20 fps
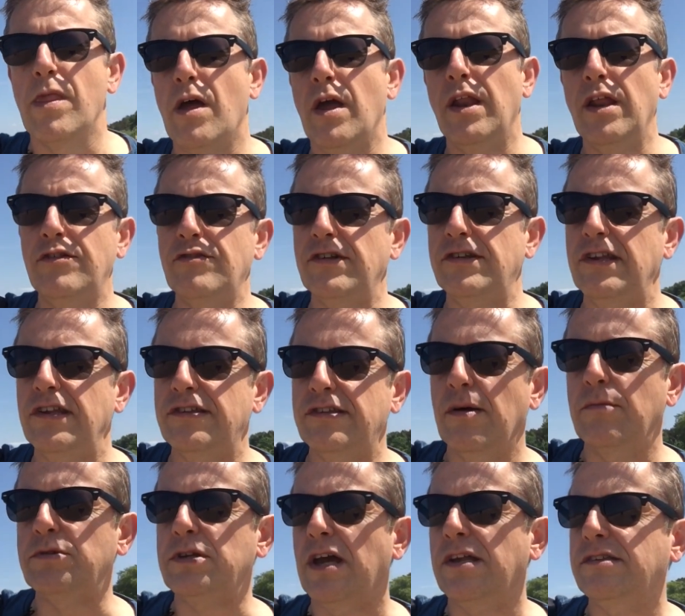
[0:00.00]
an interesting
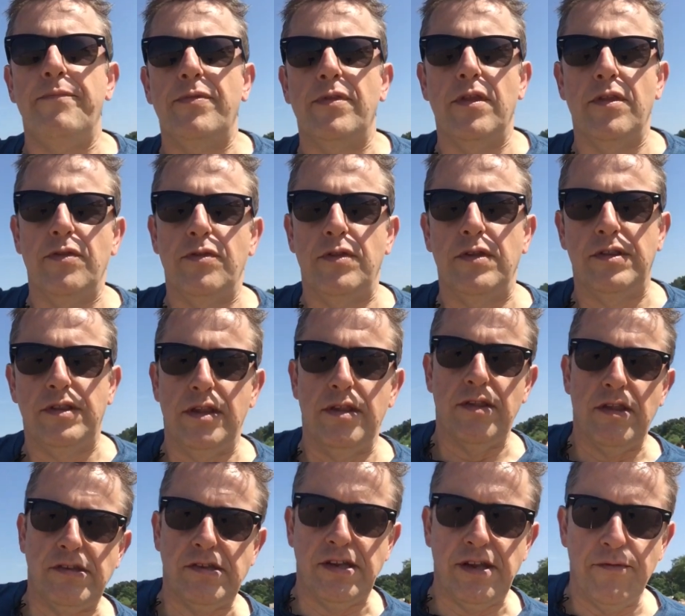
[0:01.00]
subject.
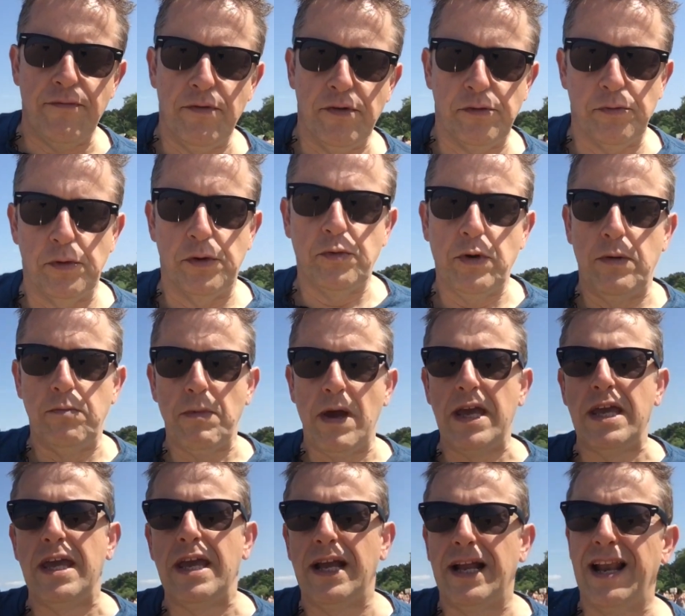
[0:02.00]
There's a difference between
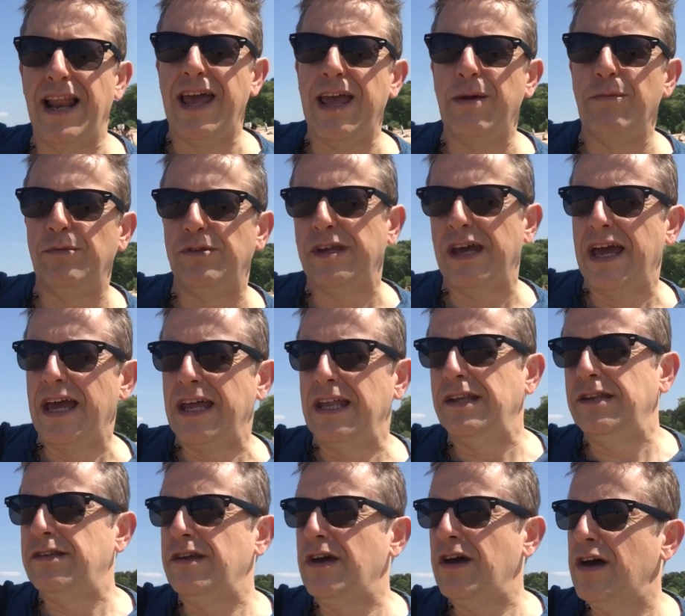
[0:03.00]
making claims
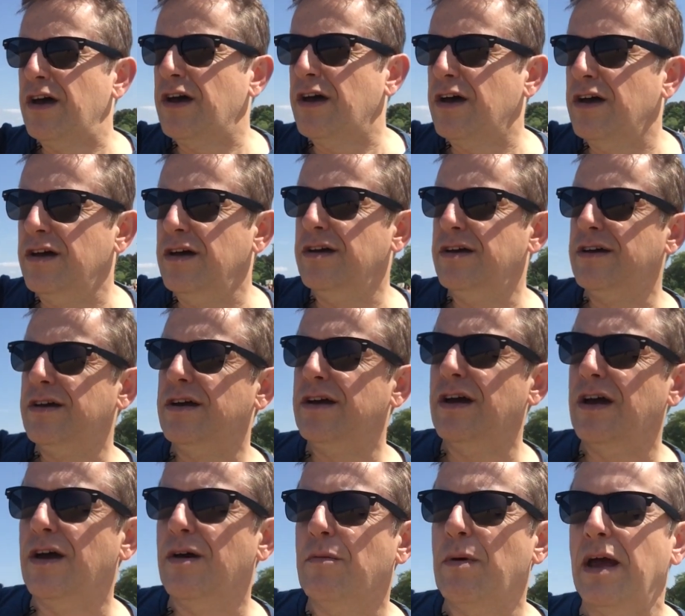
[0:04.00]
and, uh,
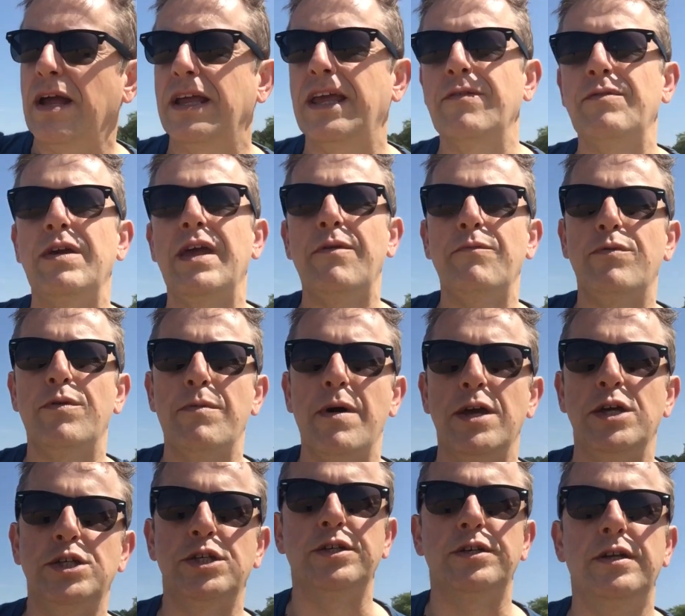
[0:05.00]
um, and giving
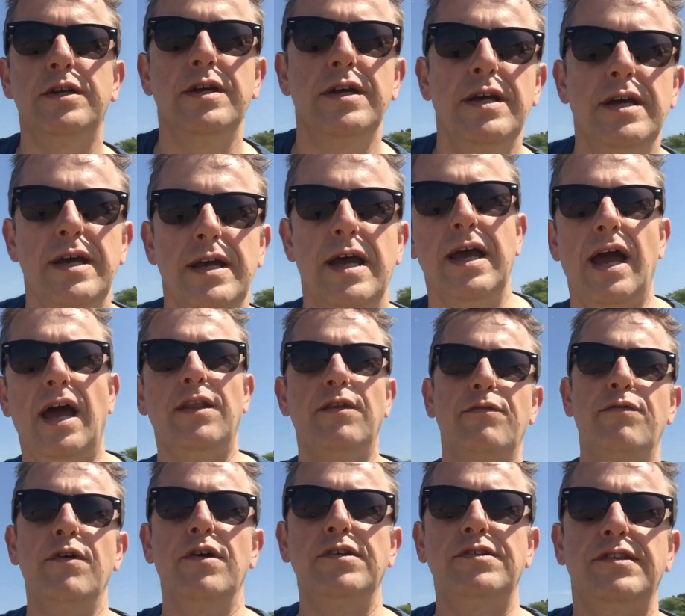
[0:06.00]
information. And the
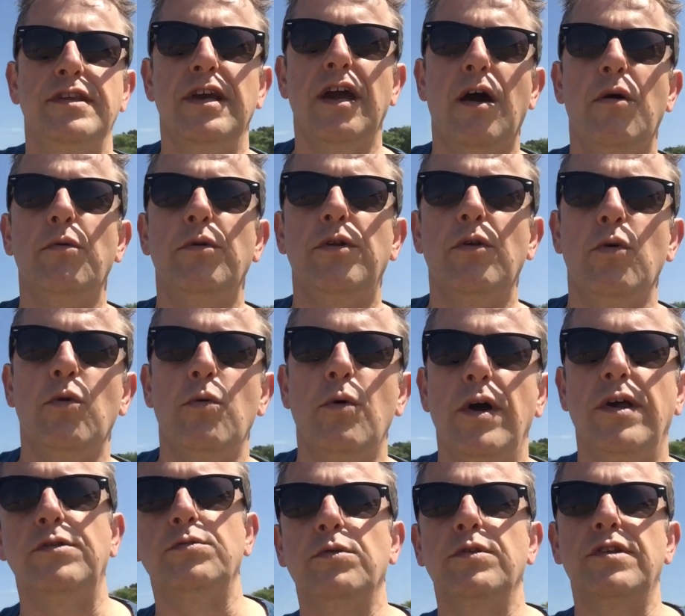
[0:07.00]
first thing I would
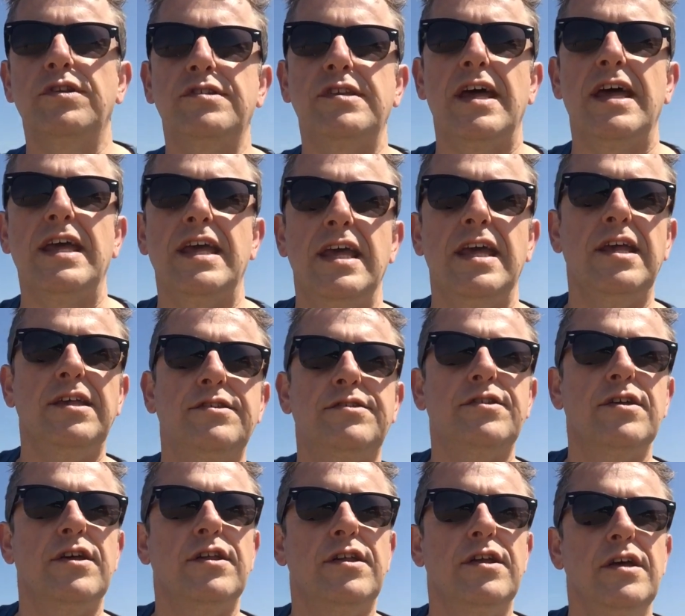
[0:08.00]
always want to say is
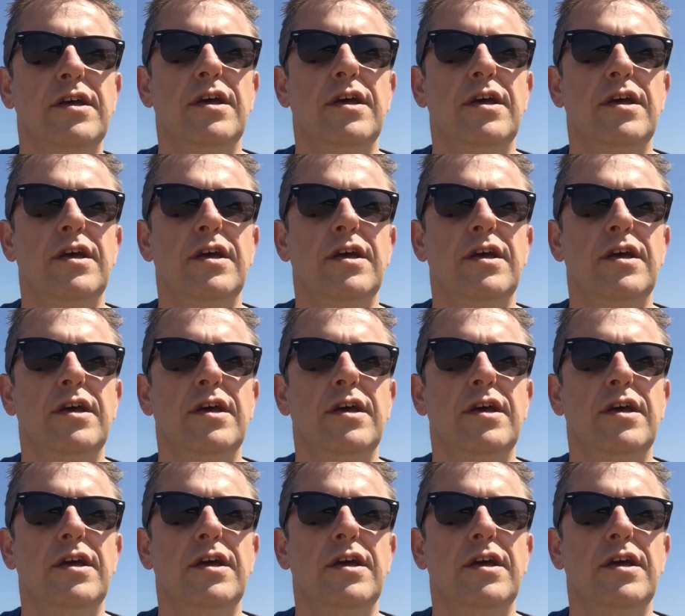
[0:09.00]
that